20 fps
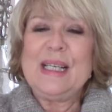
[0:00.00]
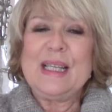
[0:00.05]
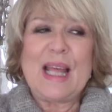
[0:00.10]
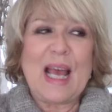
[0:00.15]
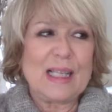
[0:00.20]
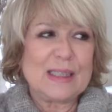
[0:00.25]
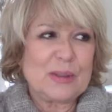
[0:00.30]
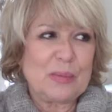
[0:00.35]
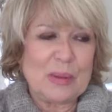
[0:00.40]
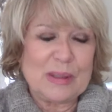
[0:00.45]

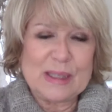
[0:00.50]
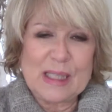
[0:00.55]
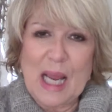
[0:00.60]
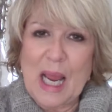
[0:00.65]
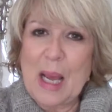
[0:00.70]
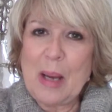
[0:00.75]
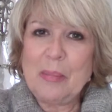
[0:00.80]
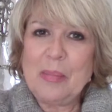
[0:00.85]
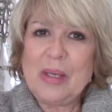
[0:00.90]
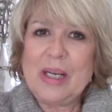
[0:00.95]
That's what's
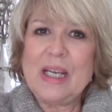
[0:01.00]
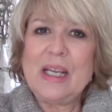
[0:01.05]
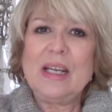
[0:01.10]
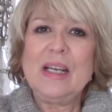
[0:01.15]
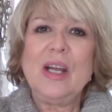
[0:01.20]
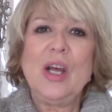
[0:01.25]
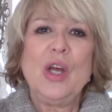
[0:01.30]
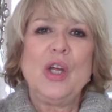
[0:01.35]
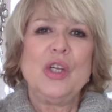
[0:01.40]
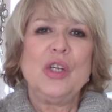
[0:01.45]

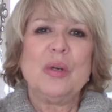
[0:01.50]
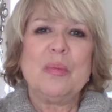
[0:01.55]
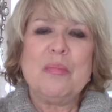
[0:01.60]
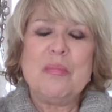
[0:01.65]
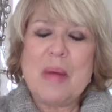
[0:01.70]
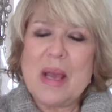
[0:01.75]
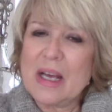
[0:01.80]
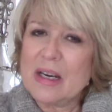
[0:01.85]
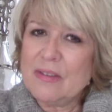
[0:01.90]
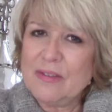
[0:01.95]
happening. You're
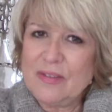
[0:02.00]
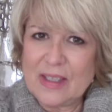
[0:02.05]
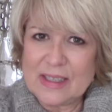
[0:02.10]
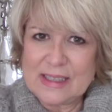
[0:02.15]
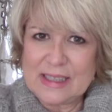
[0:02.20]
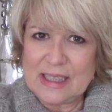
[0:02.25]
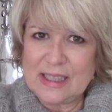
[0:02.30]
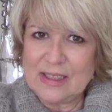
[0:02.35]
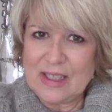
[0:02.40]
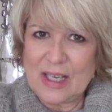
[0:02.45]

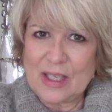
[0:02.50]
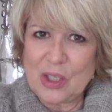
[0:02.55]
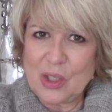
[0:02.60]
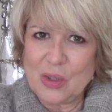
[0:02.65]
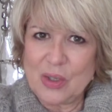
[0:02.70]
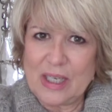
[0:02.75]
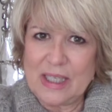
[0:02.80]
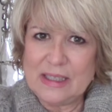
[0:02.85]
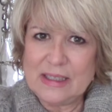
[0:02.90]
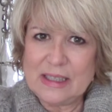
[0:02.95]
manifesting like
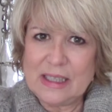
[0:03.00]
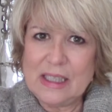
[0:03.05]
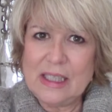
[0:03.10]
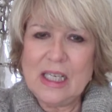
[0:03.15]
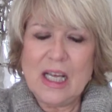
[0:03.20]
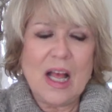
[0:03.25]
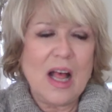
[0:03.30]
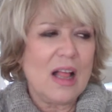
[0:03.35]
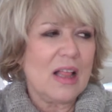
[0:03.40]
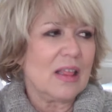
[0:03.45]

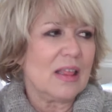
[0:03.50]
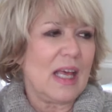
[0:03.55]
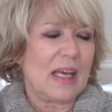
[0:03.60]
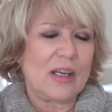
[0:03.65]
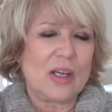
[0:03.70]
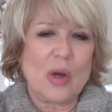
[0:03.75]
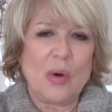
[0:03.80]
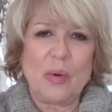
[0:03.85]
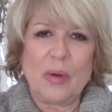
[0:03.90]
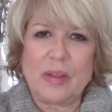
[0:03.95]
crazy.
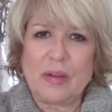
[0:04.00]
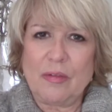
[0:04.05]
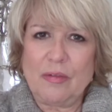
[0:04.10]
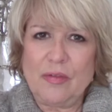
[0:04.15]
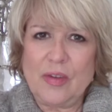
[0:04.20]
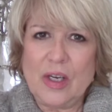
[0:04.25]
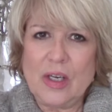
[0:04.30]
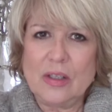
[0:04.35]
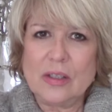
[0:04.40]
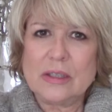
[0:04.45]
Let go of the
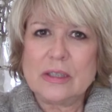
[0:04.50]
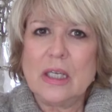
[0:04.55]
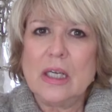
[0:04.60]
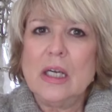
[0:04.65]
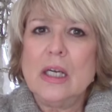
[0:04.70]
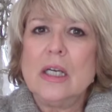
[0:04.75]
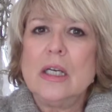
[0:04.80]
fears.